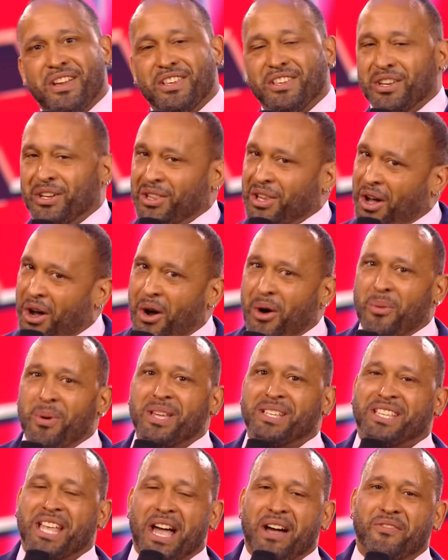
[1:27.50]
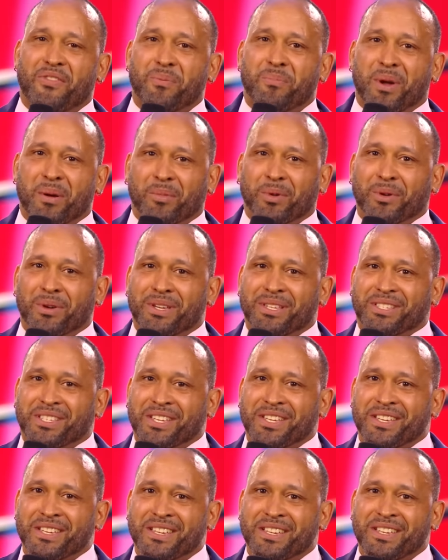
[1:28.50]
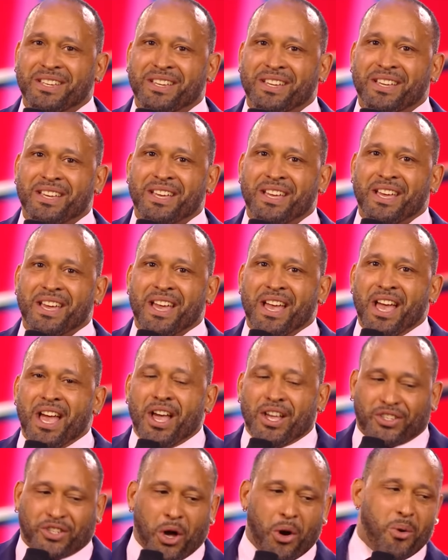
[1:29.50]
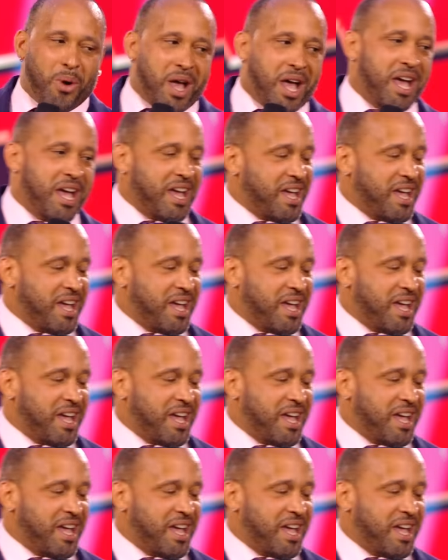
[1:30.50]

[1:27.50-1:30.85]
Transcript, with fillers: you'll always have the memories. So,